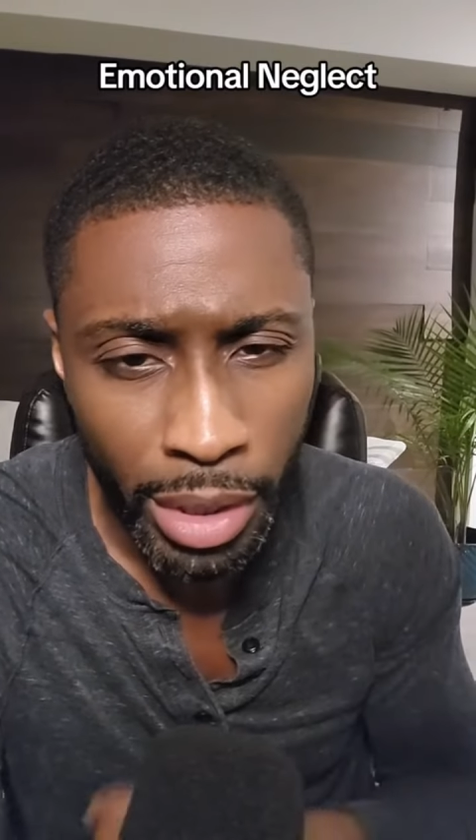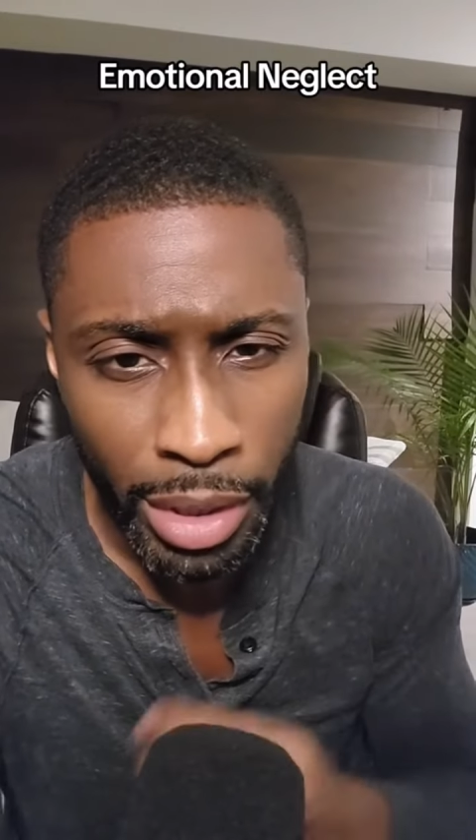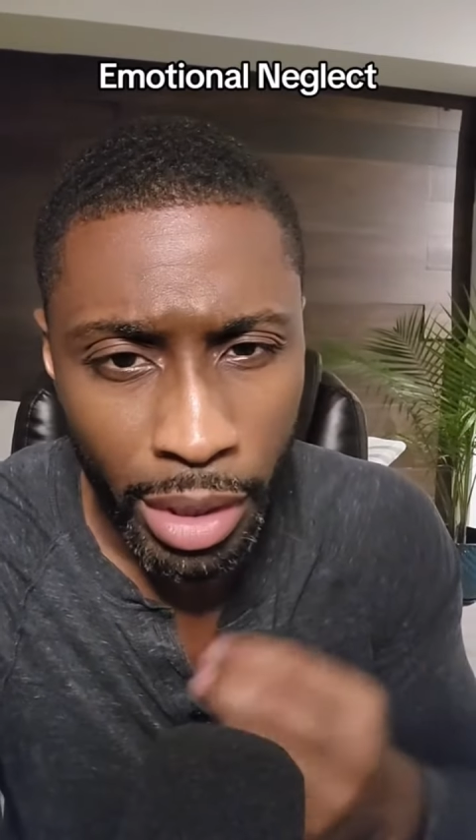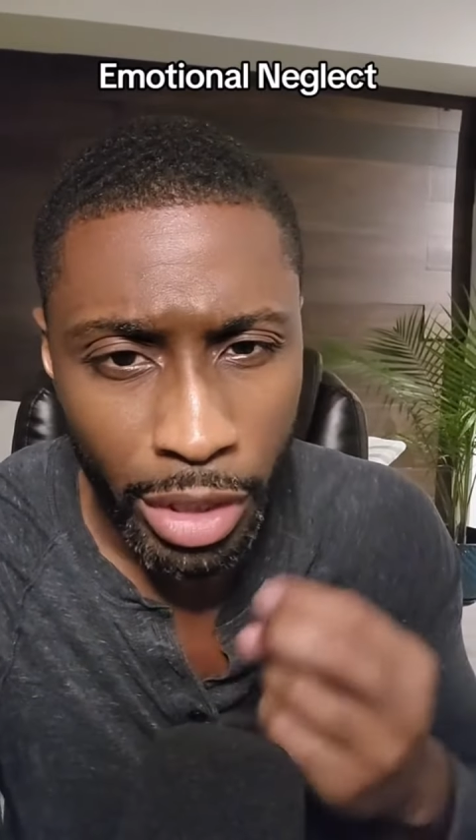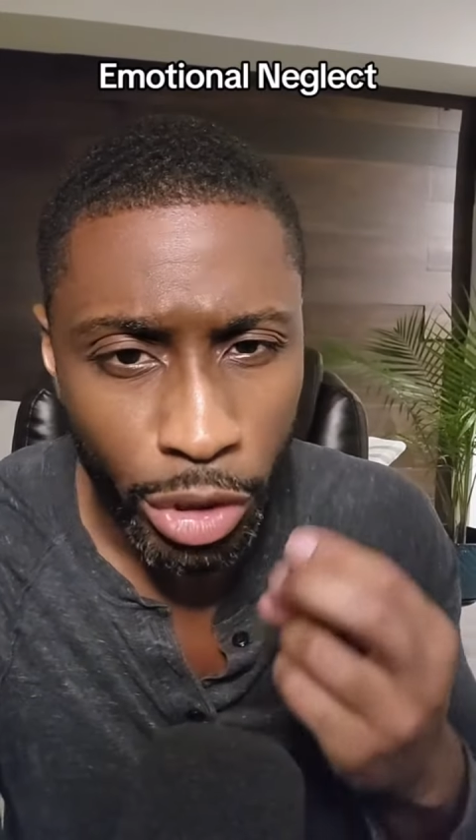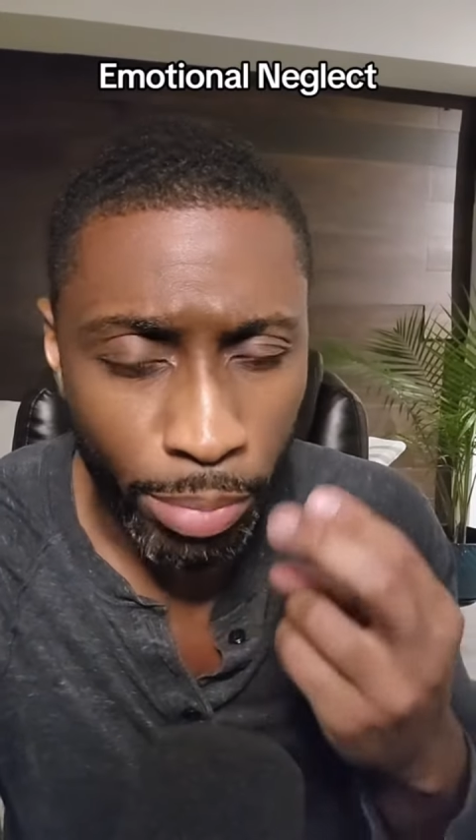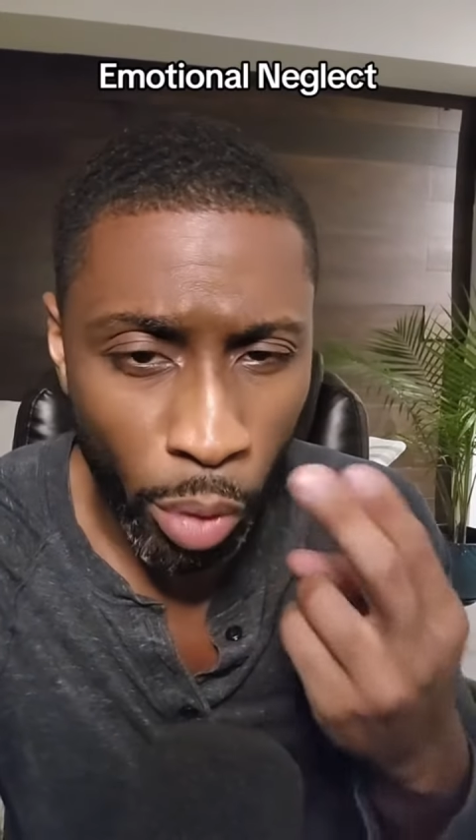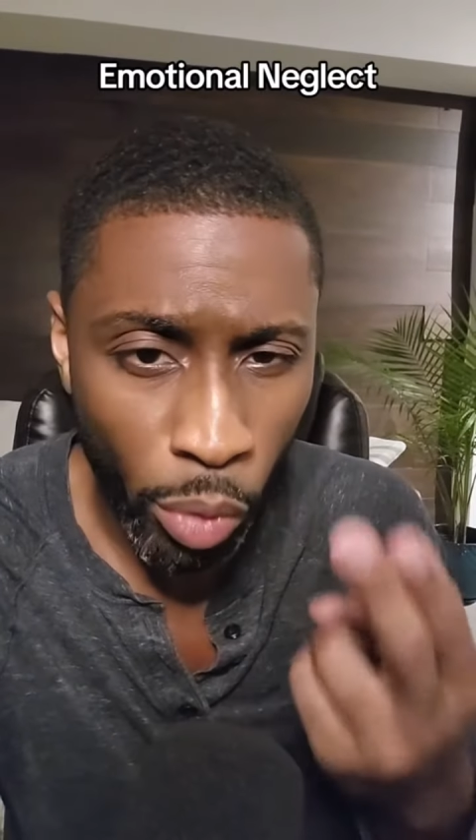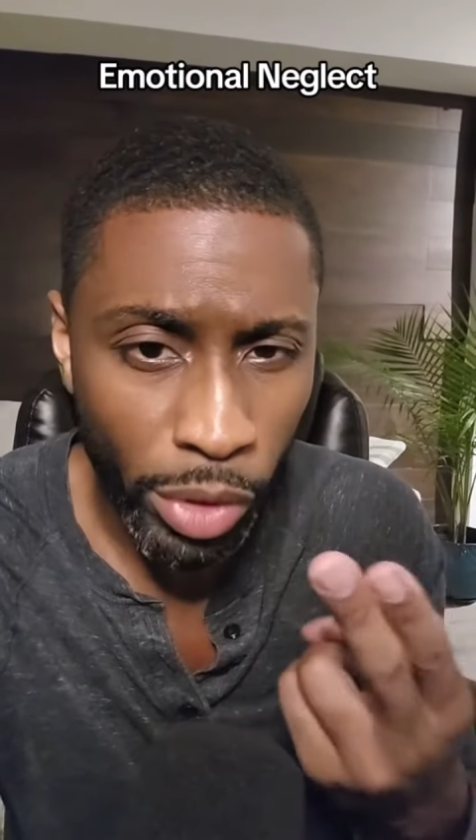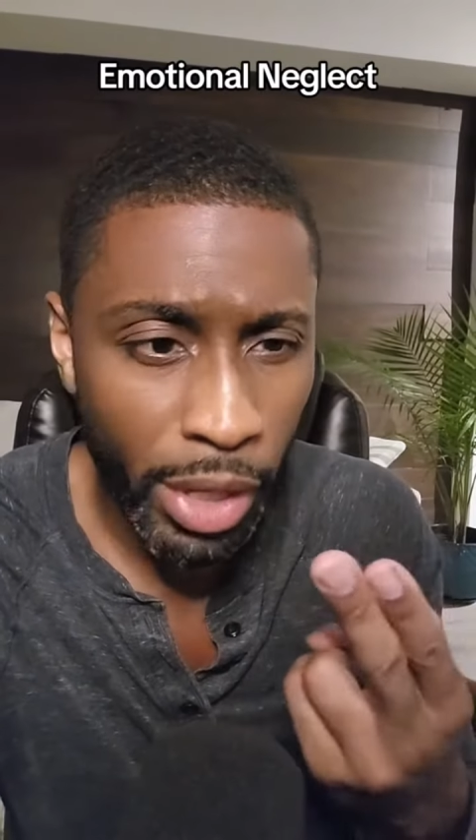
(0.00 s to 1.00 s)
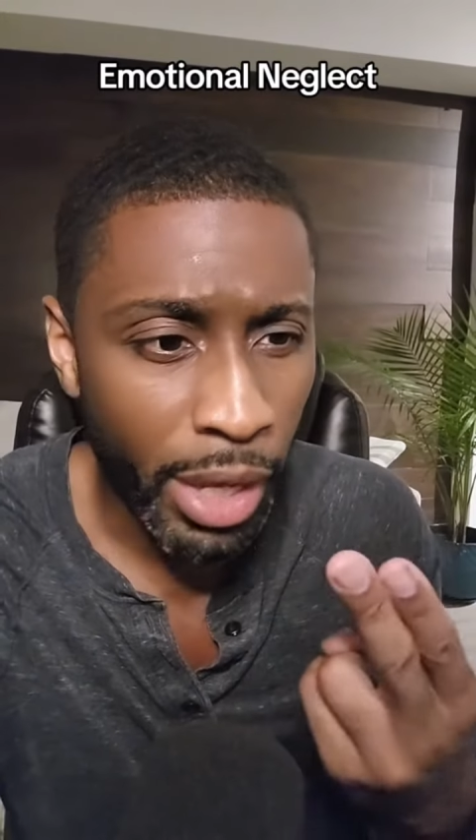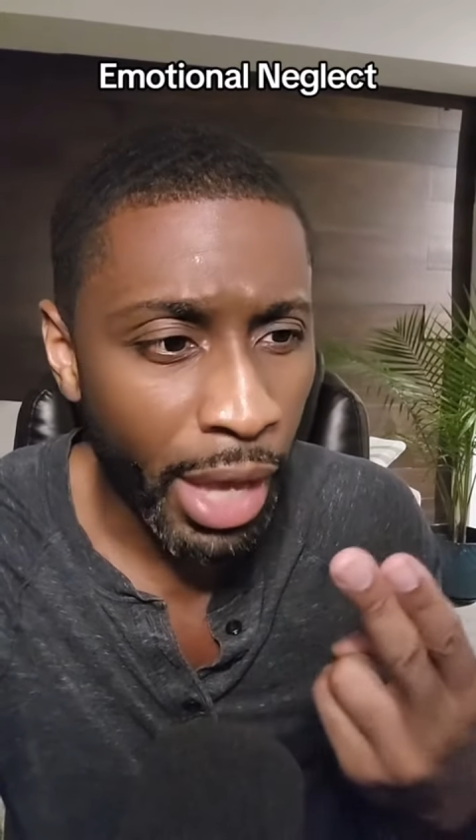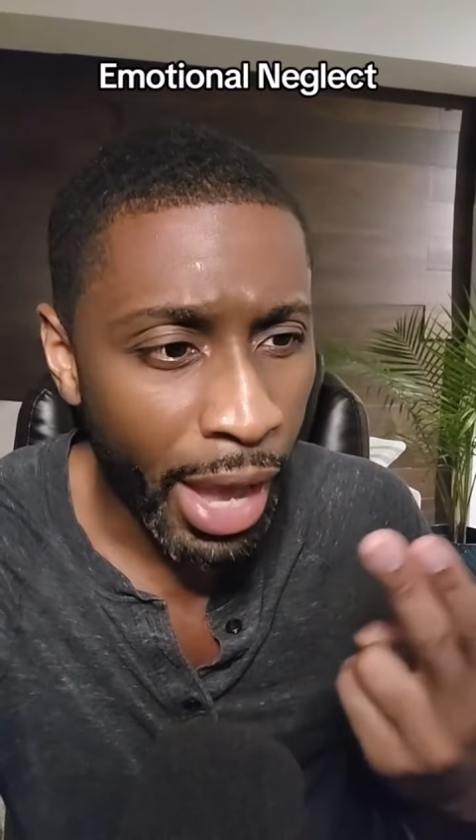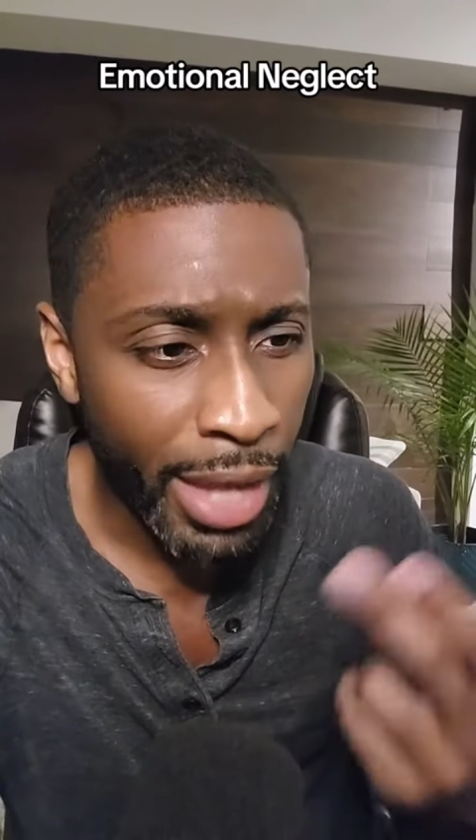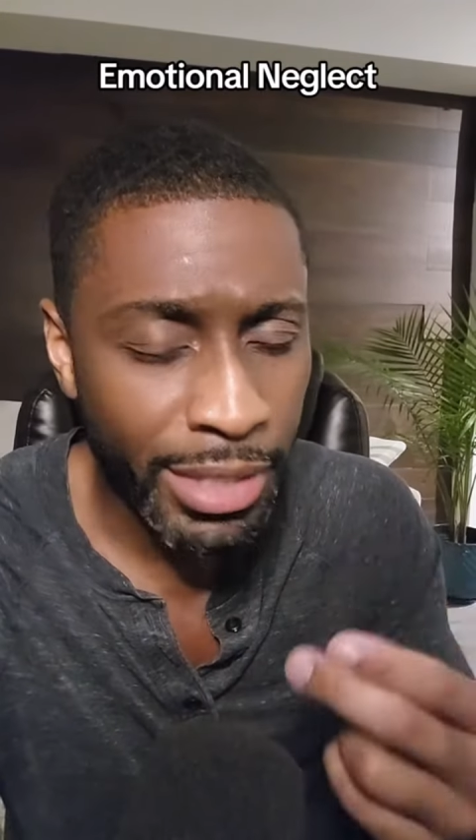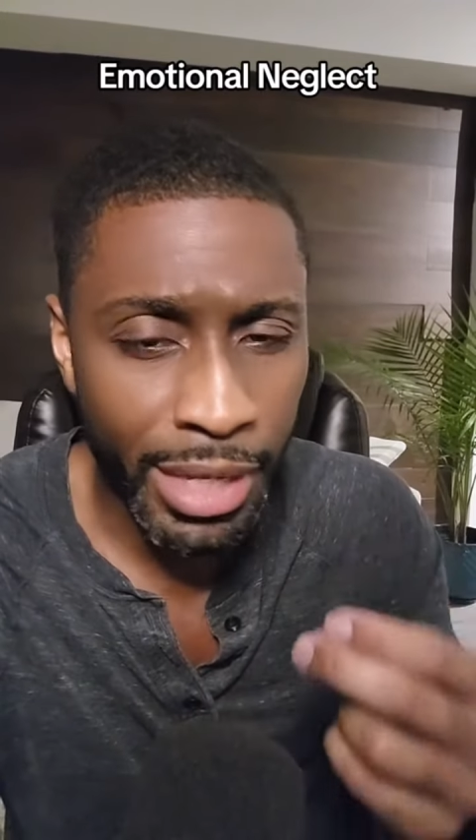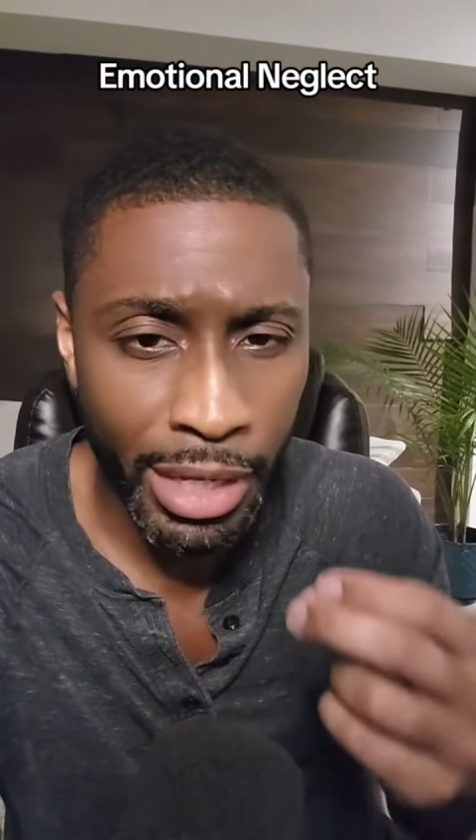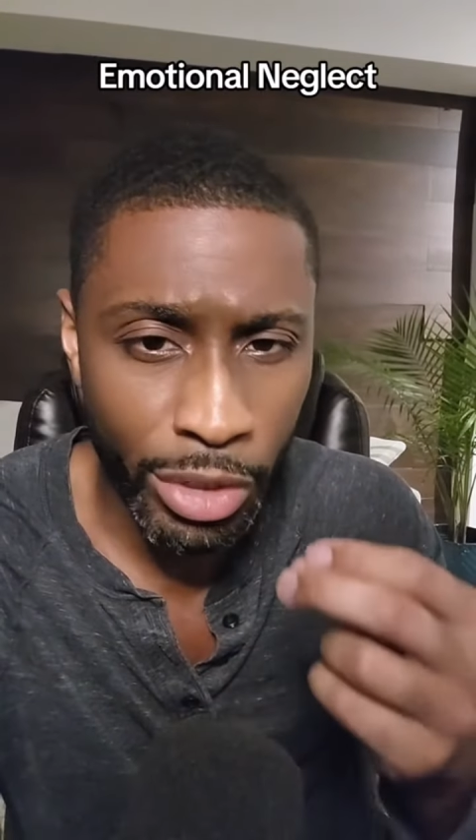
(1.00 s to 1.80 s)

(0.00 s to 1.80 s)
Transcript: Chipotle has a